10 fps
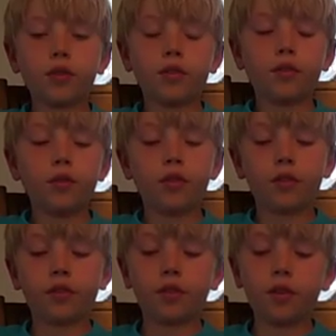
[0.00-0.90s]
going to do the
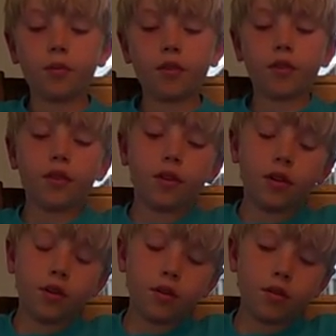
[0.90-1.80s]
same
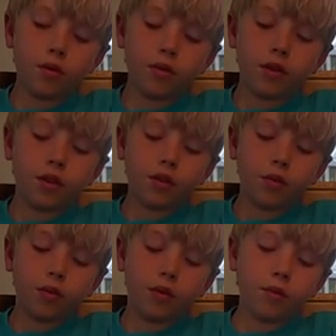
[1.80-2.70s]
thing, the other
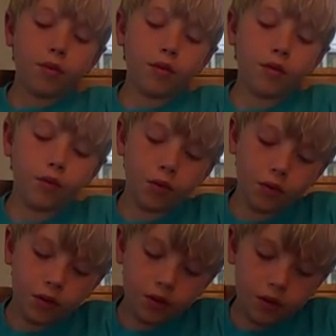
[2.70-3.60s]
one, but
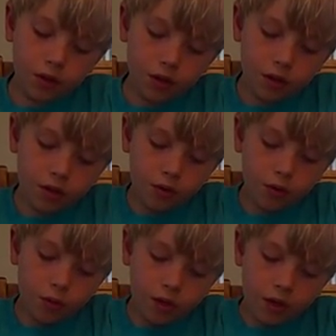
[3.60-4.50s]
fold it the other
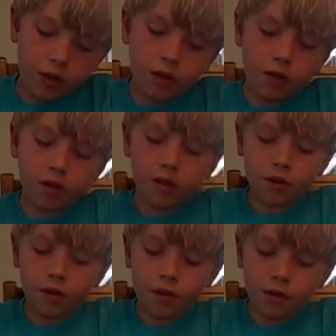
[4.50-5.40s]
way,
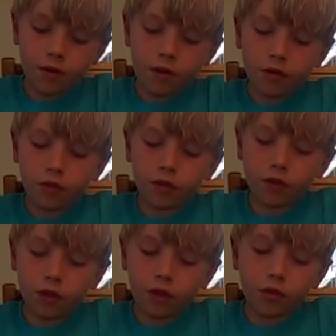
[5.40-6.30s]

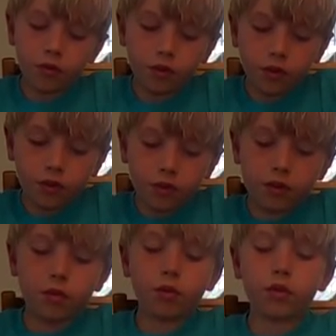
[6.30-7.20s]
just like you just
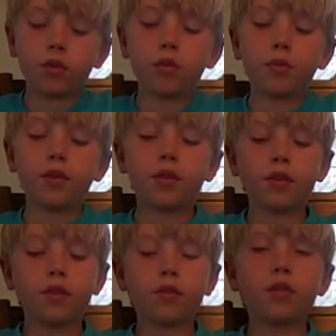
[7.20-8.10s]
did with the open
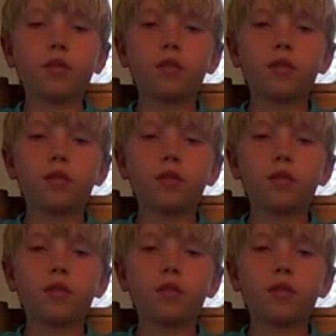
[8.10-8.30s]
end